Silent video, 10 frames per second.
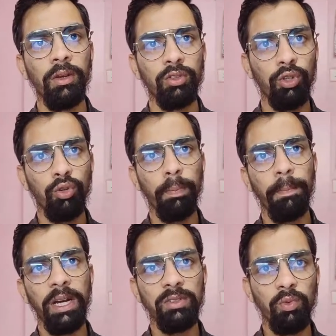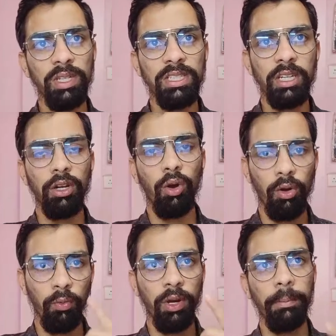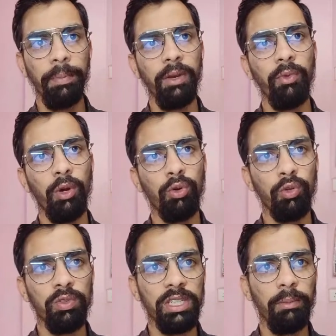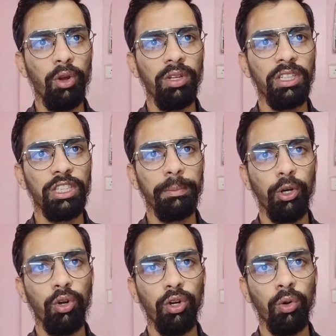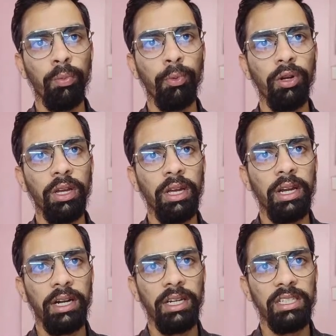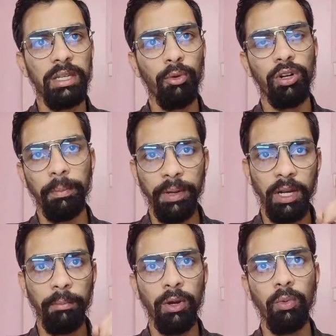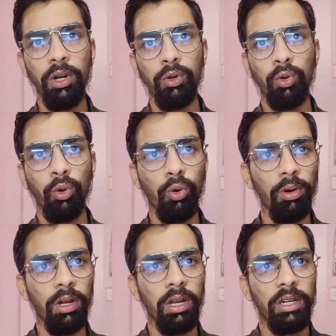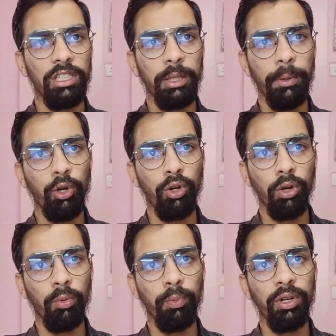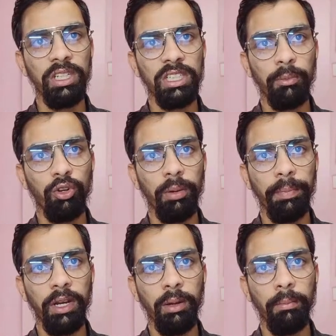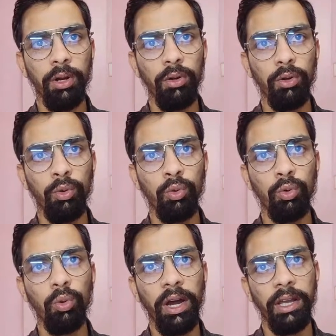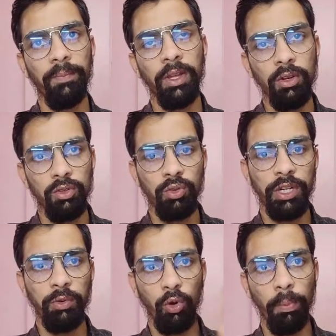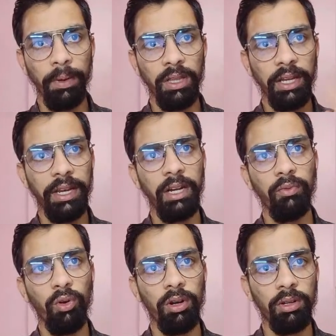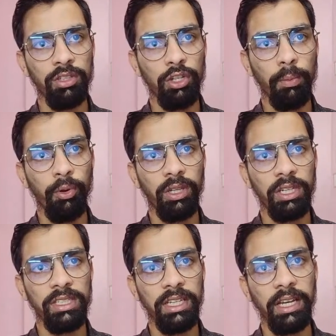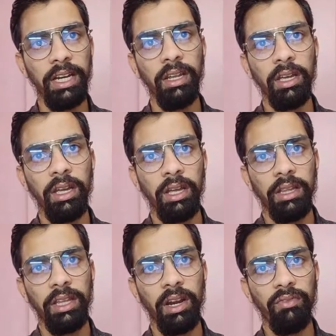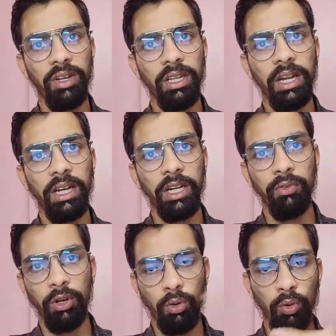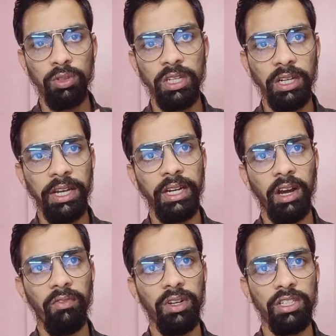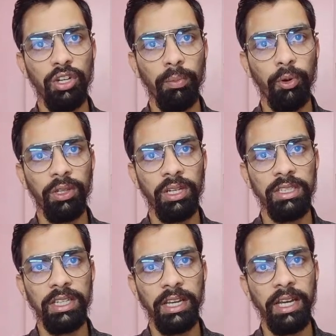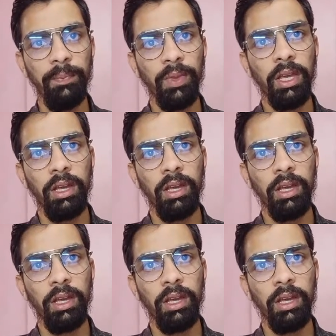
So to pass one signal on one pin, we have to use same logic, GPIO.output DC motor pin number 1 to low, GPIO.output DC motor pin number 2 to high. So it will open the gate for 0.3 second. Then after that it will close the gate after 0.3 second.